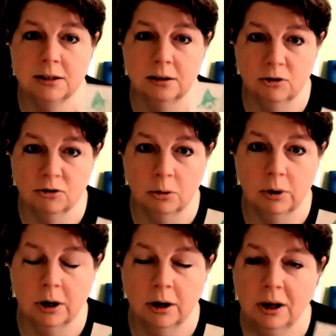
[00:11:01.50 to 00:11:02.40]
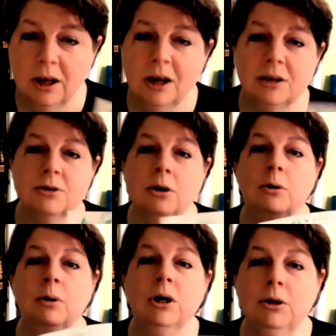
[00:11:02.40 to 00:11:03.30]
in the drawer.
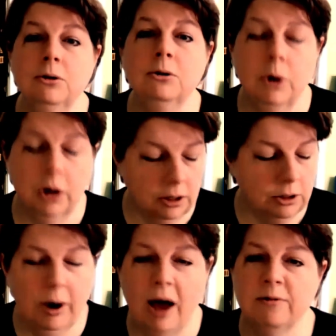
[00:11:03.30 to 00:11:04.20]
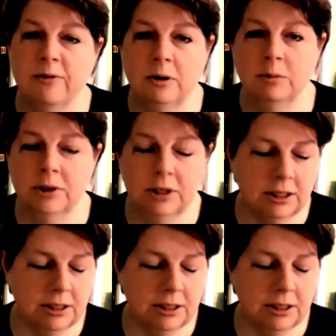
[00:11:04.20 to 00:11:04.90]
So you have fun with it